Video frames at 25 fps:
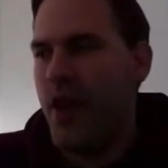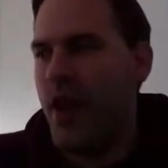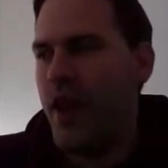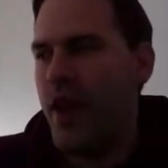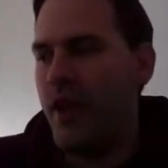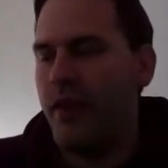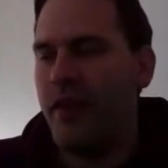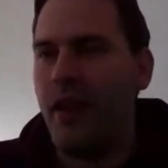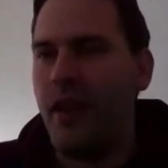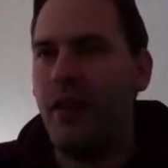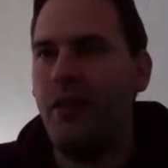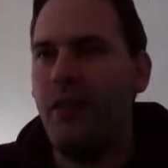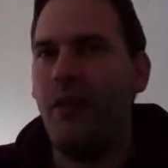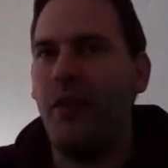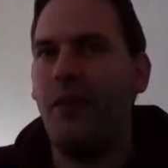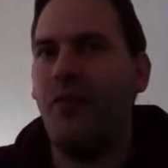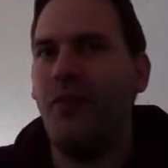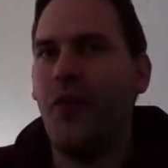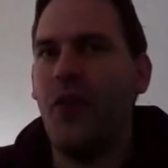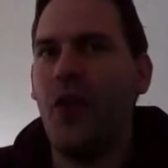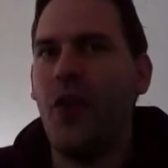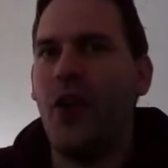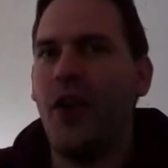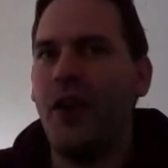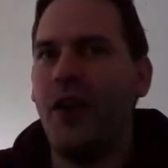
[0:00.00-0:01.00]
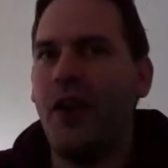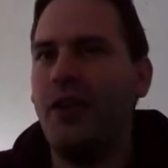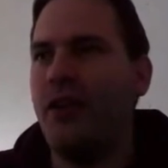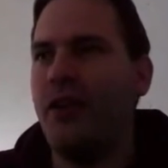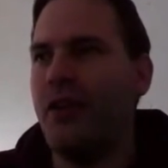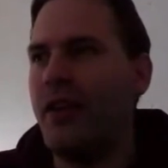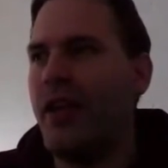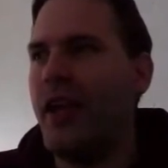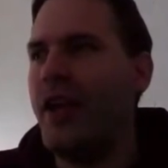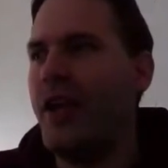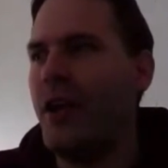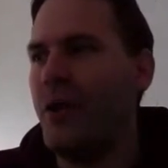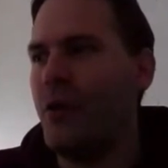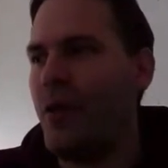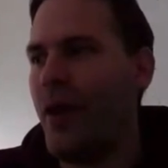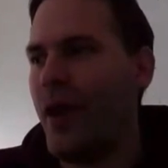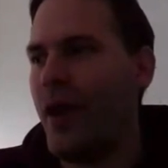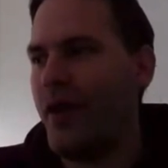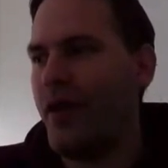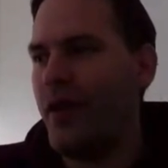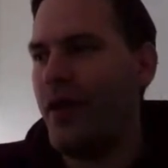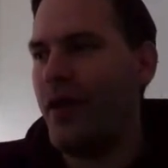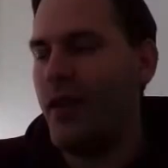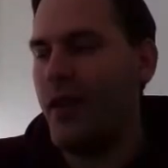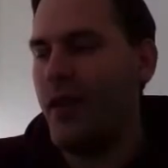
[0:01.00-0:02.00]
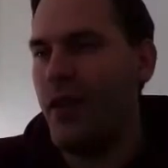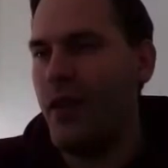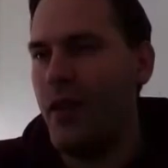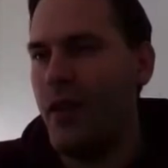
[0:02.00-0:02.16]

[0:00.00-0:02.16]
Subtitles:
And then if you are in the layer 1,